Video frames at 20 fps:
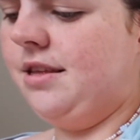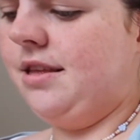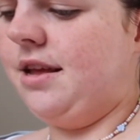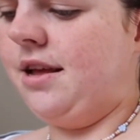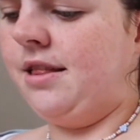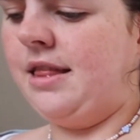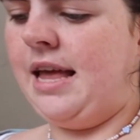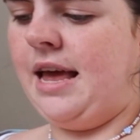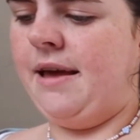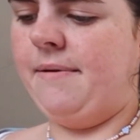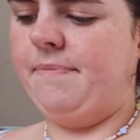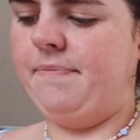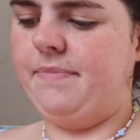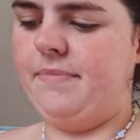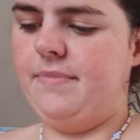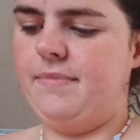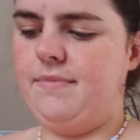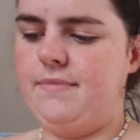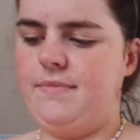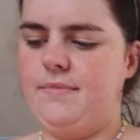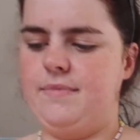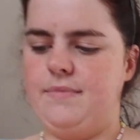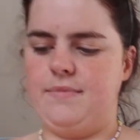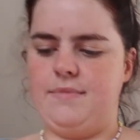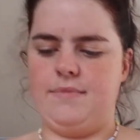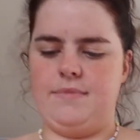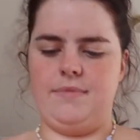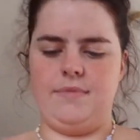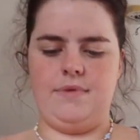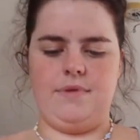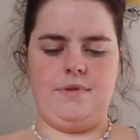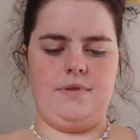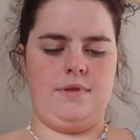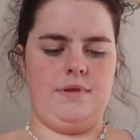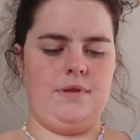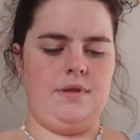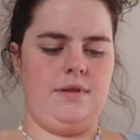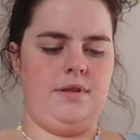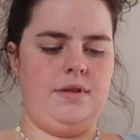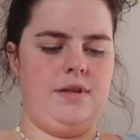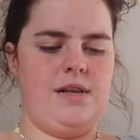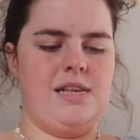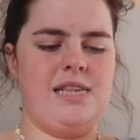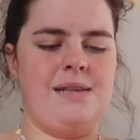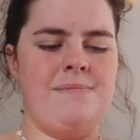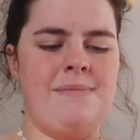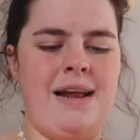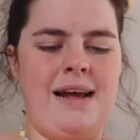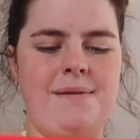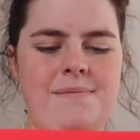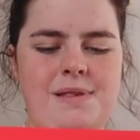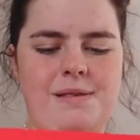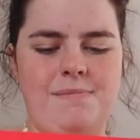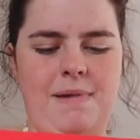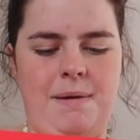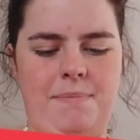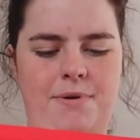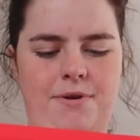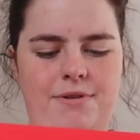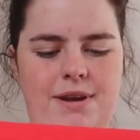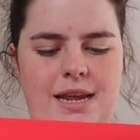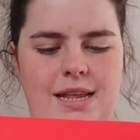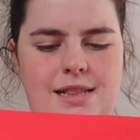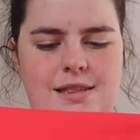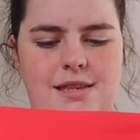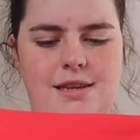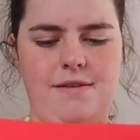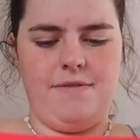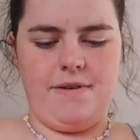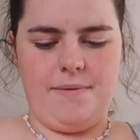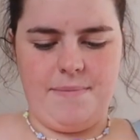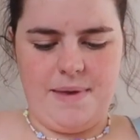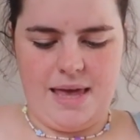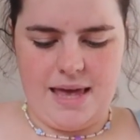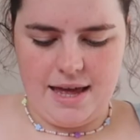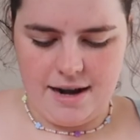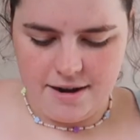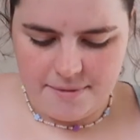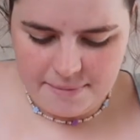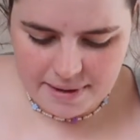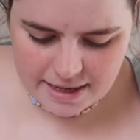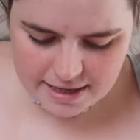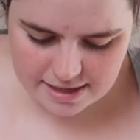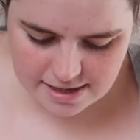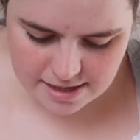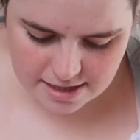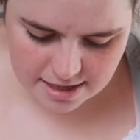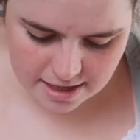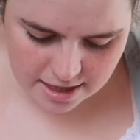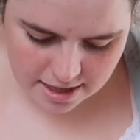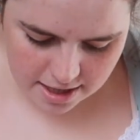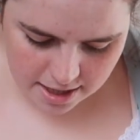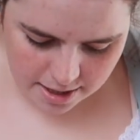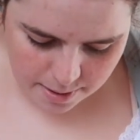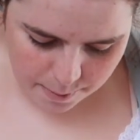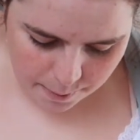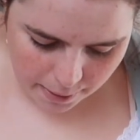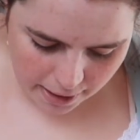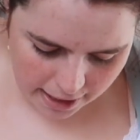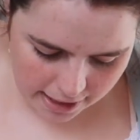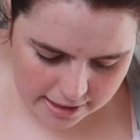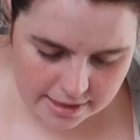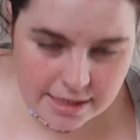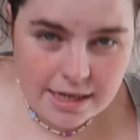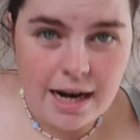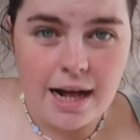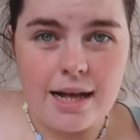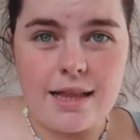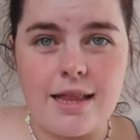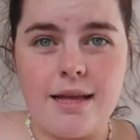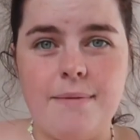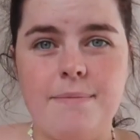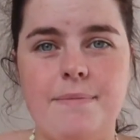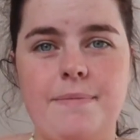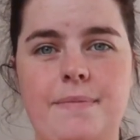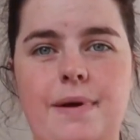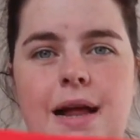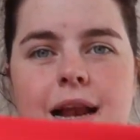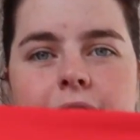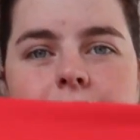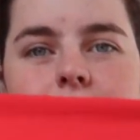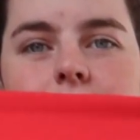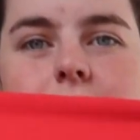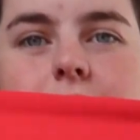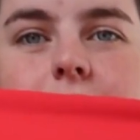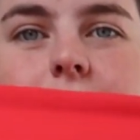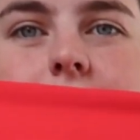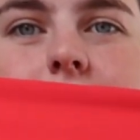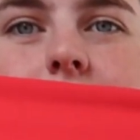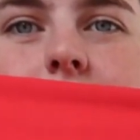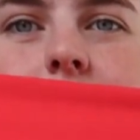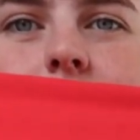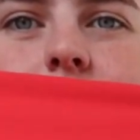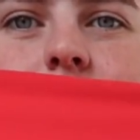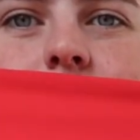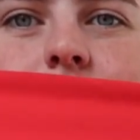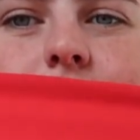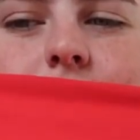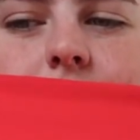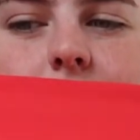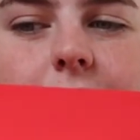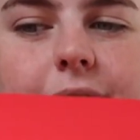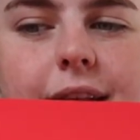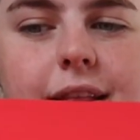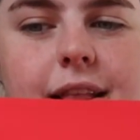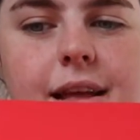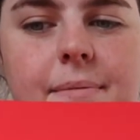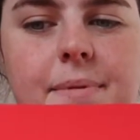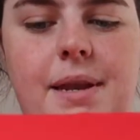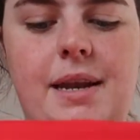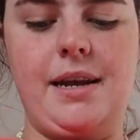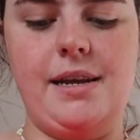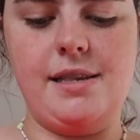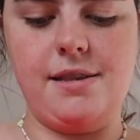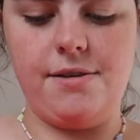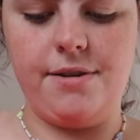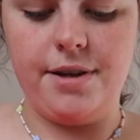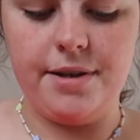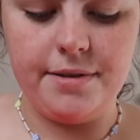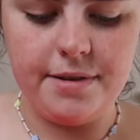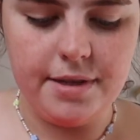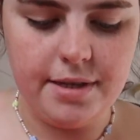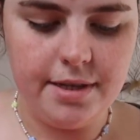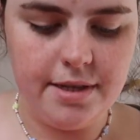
on them. Sometimes my protein stuff can be hit or miss. But I actually like them. I like the color of them. I think that'd be nice on.